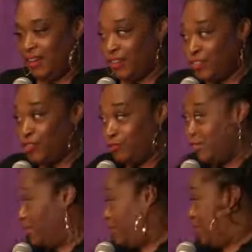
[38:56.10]
And true
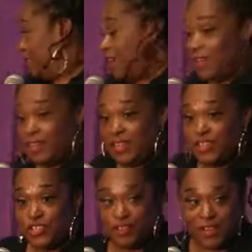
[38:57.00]
to Louisiana's
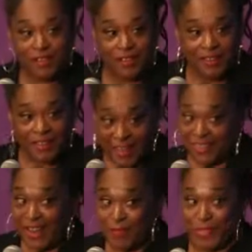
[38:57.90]
history,
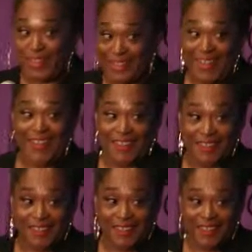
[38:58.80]
that's not what they did.
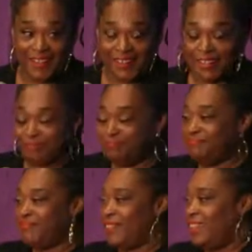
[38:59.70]

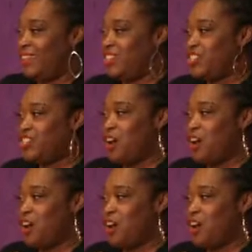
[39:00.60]
They just